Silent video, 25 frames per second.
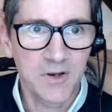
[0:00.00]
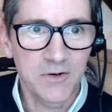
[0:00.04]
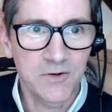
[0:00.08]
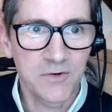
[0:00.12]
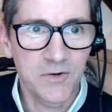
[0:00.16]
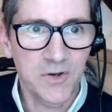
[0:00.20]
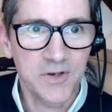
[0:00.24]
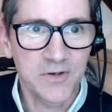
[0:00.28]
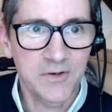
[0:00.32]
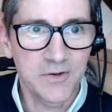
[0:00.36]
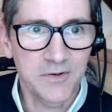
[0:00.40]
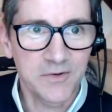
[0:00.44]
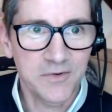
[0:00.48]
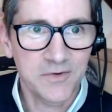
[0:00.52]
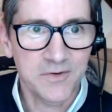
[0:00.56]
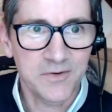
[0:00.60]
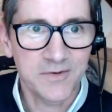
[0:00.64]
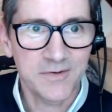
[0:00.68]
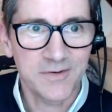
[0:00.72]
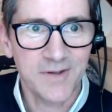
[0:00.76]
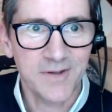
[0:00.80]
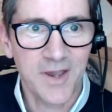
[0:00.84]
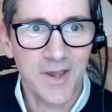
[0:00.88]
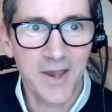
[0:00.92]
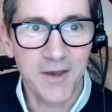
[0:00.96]

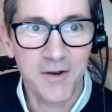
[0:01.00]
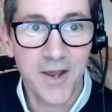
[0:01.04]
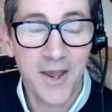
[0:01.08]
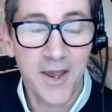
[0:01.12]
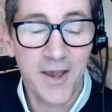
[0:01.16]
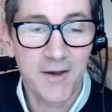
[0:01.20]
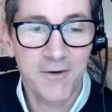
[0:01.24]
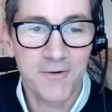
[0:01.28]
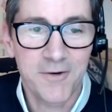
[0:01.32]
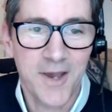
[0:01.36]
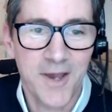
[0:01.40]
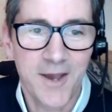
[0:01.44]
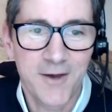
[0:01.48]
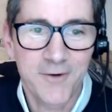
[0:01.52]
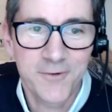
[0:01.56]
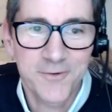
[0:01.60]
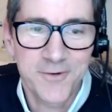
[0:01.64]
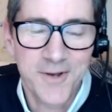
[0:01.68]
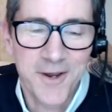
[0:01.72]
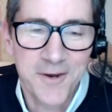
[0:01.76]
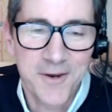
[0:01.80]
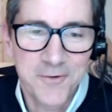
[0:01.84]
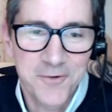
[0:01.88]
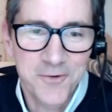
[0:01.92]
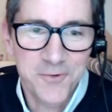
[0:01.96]
just
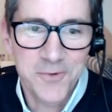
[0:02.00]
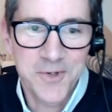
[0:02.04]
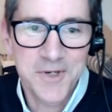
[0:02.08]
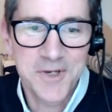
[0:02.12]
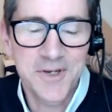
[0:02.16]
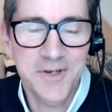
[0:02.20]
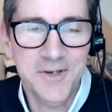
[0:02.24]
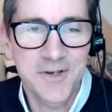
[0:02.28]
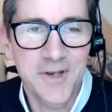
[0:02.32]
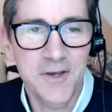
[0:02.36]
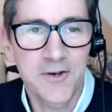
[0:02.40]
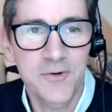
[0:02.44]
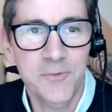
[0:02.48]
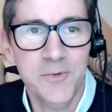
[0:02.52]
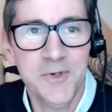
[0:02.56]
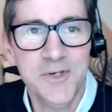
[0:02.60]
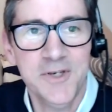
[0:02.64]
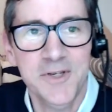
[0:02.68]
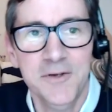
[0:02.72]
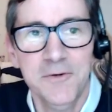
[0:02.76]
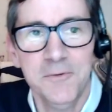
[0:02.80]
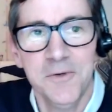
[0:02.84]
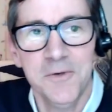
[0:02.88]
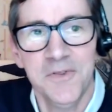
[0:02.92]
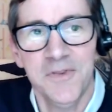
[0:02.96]
how do we
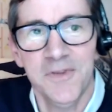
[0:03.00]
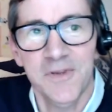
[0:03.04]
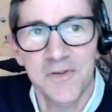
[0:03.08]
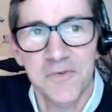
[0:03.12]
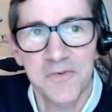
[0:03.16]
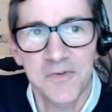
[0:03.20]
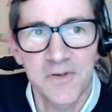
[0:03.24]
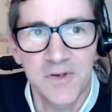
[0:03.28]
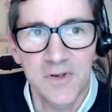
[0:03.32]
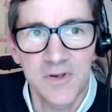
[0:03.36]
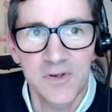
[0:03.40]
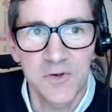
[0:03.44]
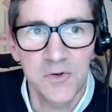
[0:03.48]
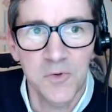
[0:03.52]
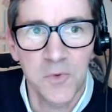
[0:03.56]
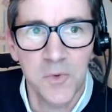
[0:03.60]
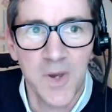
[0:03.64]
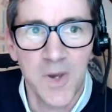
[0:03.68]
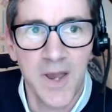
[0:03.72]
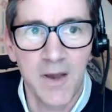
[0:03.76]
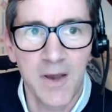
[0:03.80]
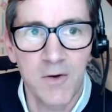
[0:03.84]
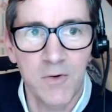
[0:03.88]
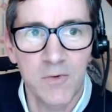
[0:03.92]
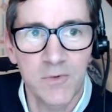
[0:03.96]
deal with this?
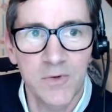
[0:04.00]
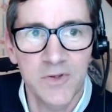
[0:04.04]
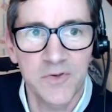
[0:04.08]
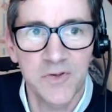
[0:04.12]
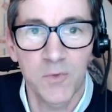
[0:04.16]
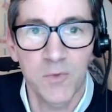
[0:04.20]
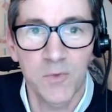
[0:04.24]
How is it